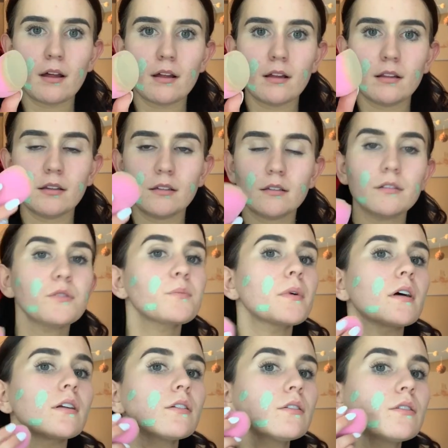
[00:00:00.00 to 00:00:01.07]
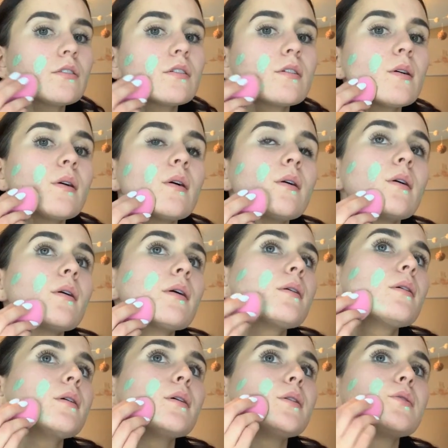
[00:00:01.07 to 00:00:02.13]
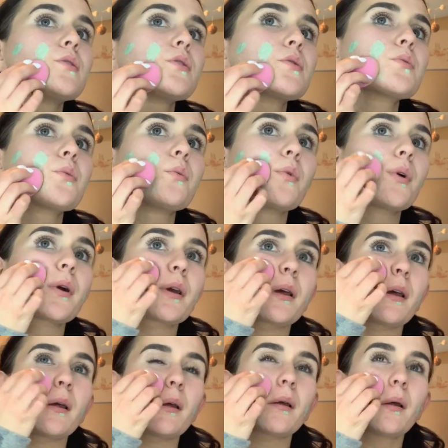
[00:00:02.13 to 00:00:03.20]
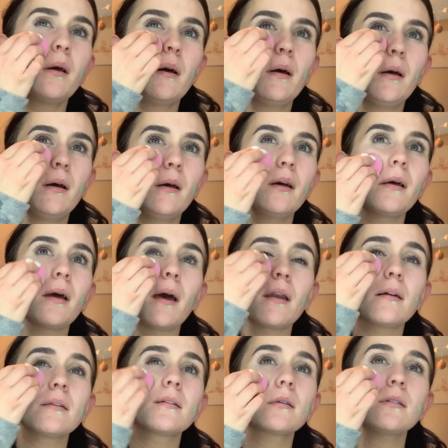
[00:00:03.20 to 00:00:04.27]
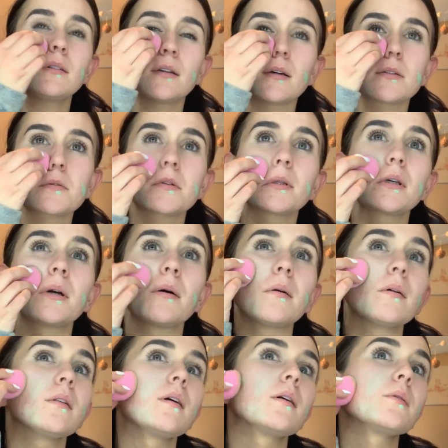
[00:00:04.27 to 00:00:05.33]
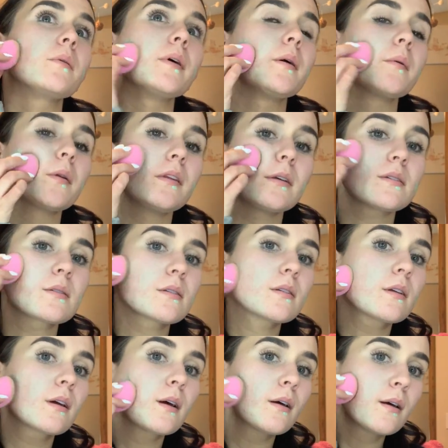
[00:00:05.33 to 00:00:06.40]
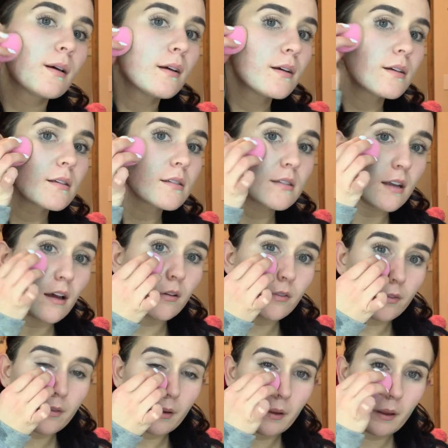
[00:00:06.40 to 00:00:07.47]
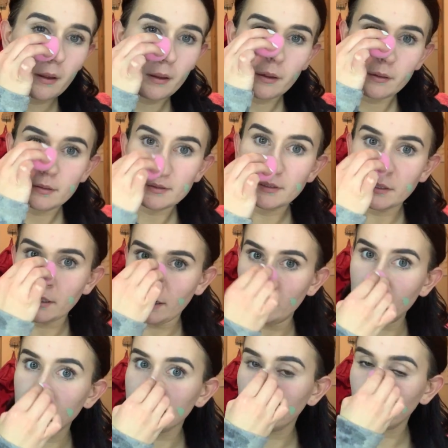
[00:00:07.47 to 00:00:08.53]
a little sponge and just work it, and a little does really go a long way with this stuff. So you can kind of just